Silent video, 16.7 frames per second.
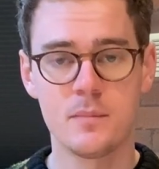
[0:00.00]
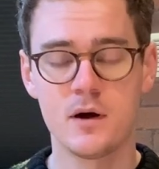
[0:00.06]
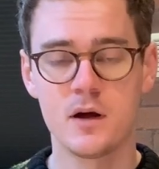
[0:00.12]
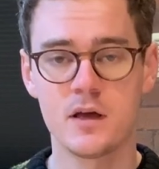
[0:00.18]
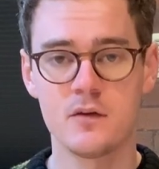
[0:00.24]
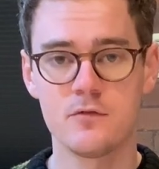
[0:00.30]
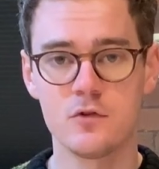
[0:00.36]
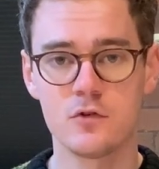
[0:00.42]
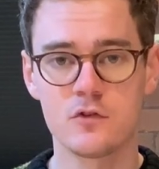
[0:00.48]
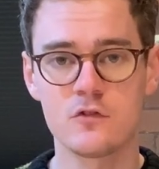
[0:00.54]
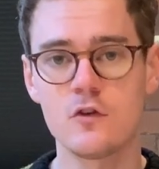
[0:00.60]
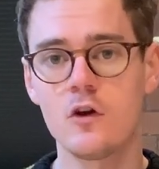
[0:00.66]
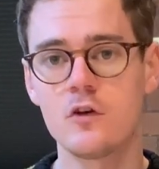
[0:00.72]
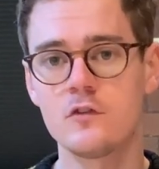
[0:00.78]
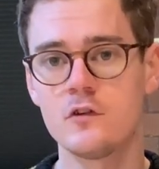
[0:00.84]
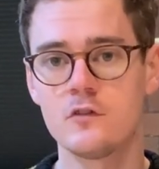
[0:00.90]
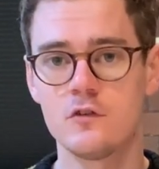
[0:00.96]
but if you're
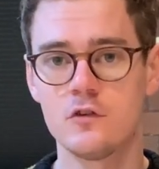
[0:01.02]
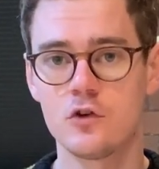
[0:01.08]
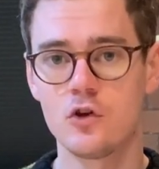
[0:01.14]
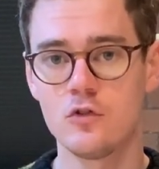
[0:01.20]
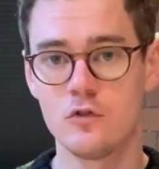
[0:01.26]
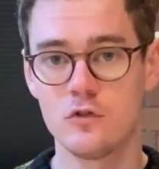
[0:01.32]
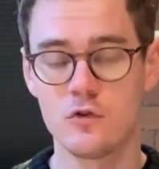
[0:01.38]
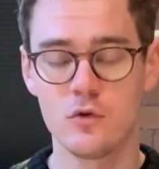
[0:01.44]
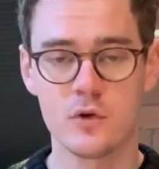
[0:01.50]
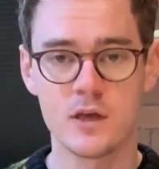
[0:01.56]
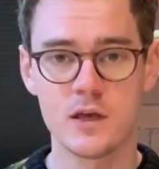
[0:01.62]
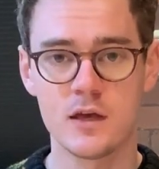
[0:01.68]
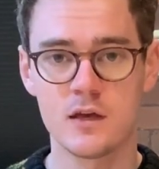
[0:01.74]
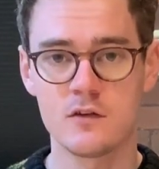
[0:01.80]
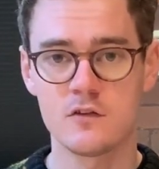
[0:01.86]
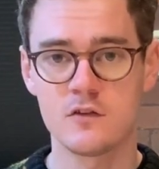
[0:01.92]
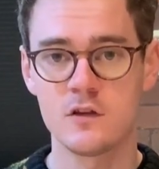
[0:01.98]
starting to do
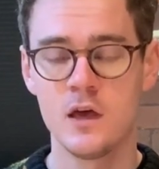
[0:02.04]
gigs